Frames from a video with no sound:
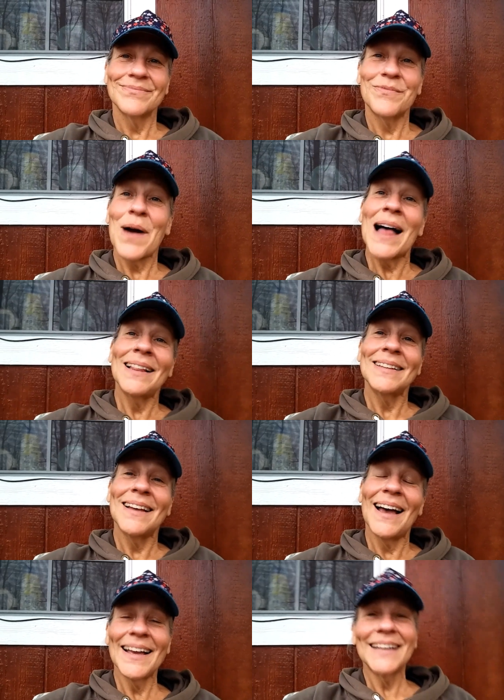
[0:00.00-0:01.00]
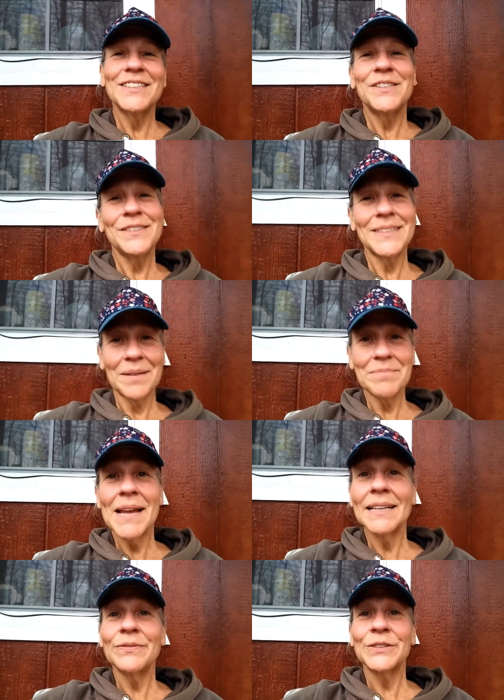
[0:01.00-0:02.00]
Well, I got to do something
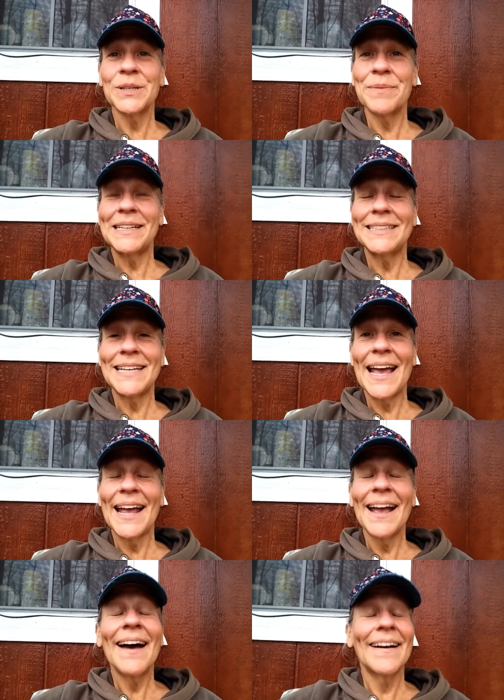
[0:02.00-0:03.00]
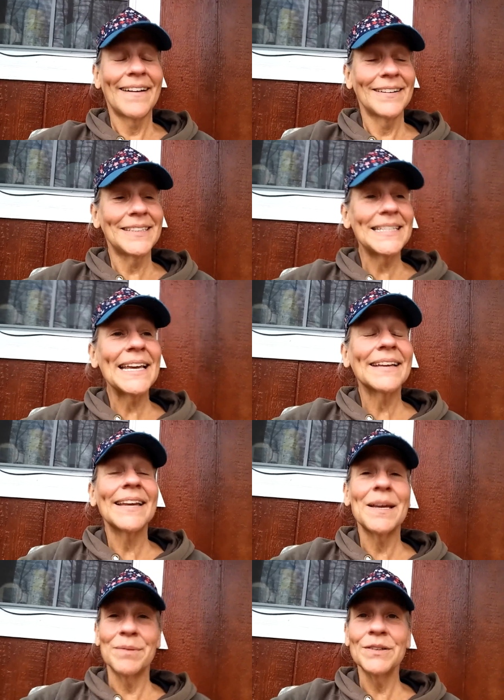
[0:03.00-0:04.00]
nice for somebody today. I got to take a
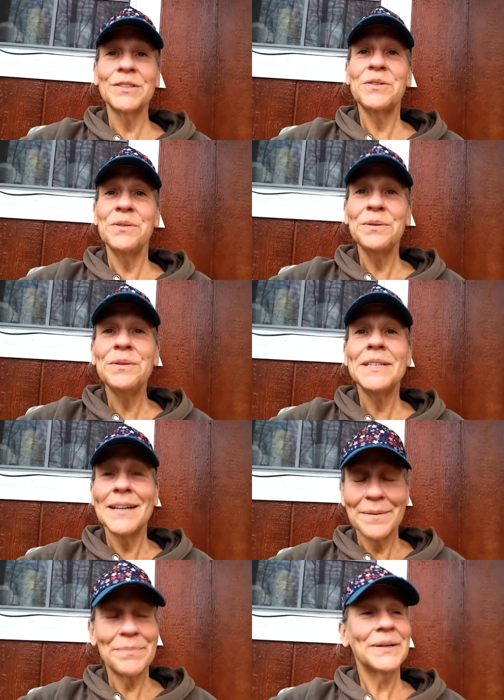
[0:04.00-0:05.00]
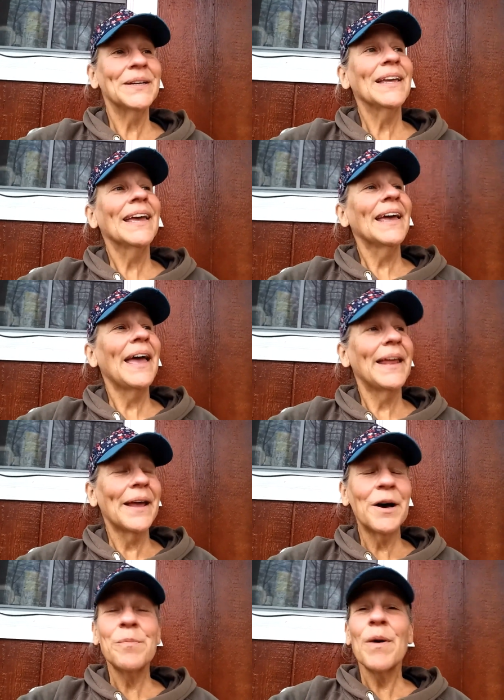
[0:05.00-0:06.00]
neighbor to the dump and
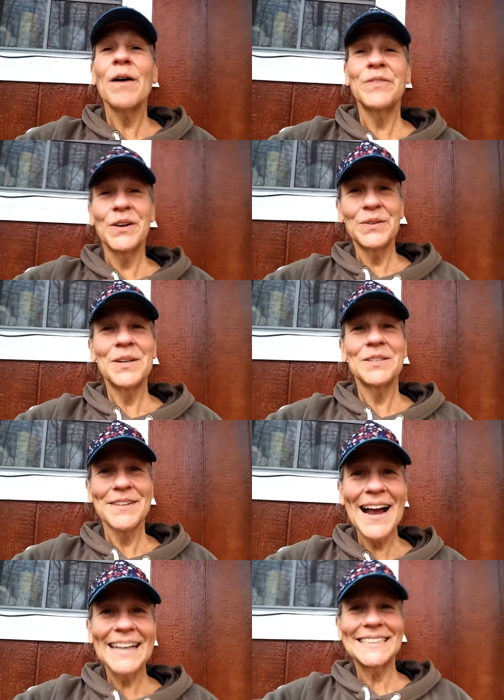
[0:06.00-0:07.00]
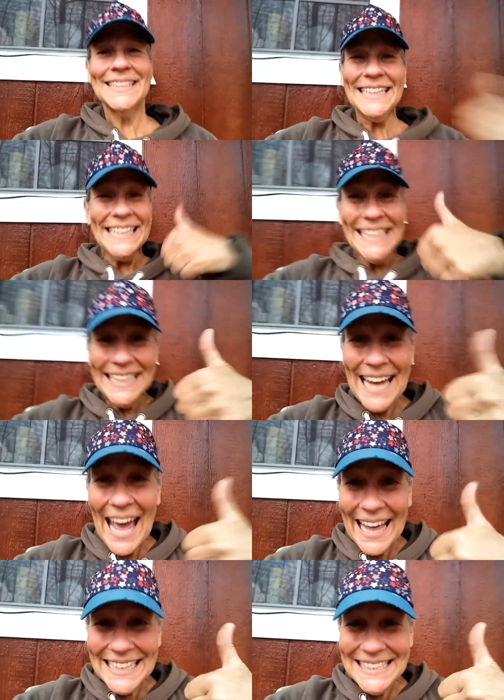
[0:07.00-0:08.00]
help offload their trash.
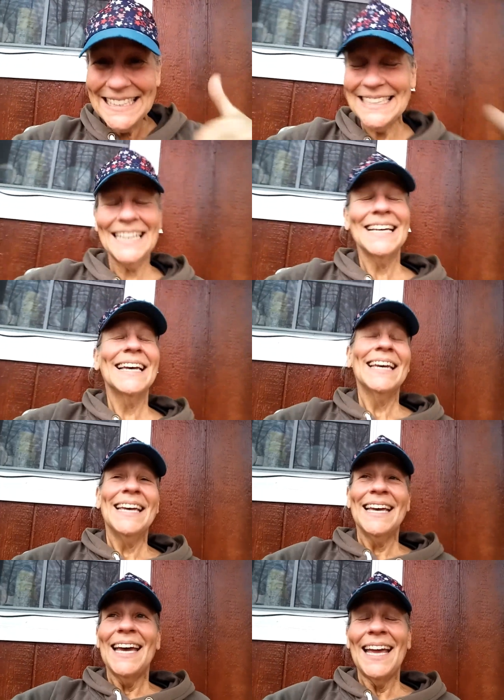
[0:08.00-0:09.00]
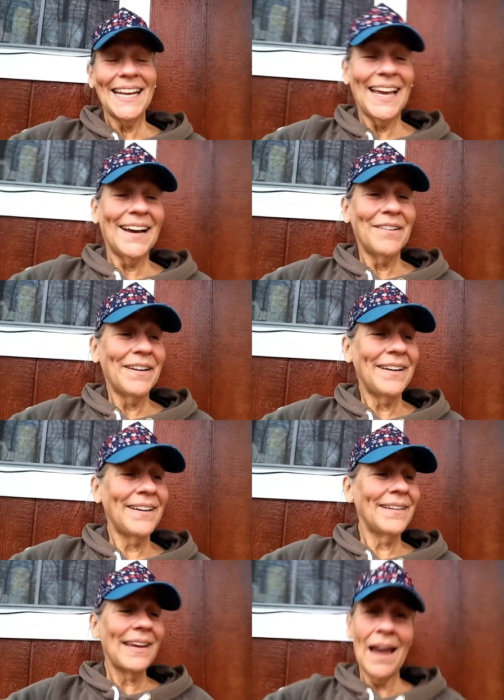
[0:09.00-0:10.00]
Yes!
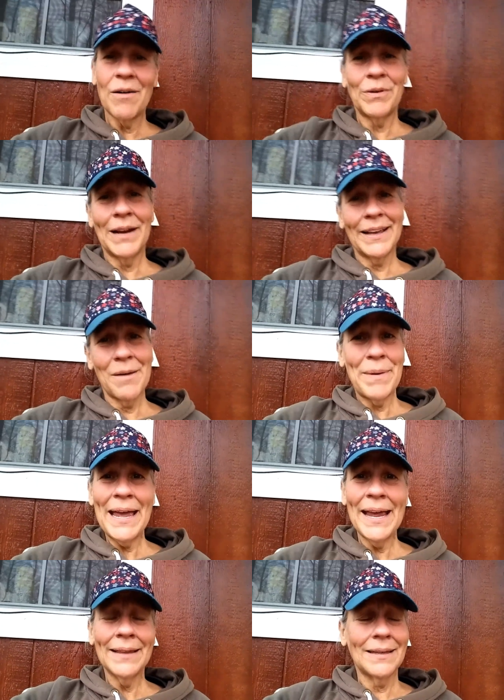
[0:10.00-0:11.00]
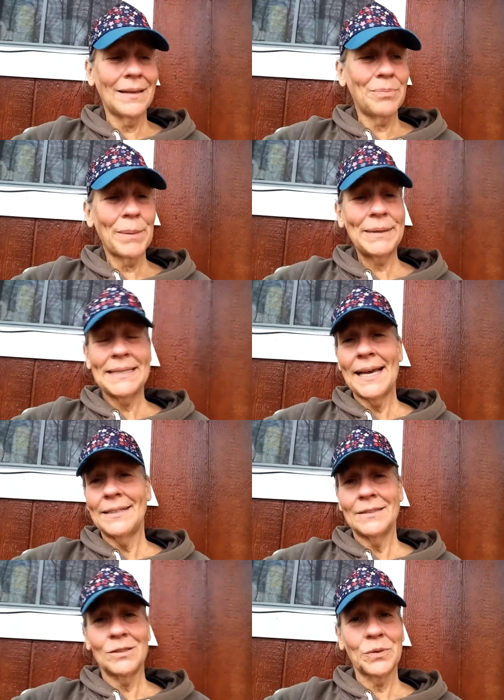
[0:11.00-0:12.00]
Anyhow, when I got back, the puppies had
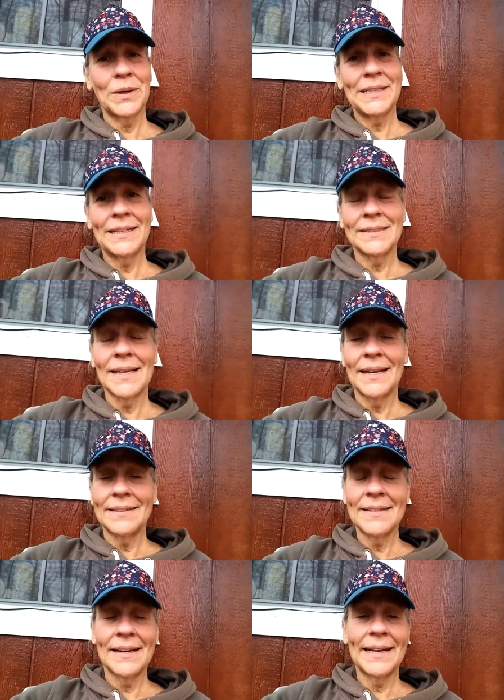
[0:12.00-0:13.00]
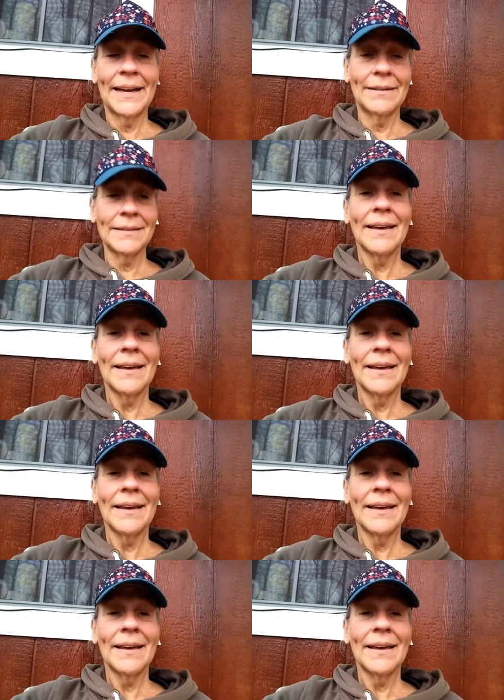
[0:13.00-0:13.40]
destroyed the inside of the tiny house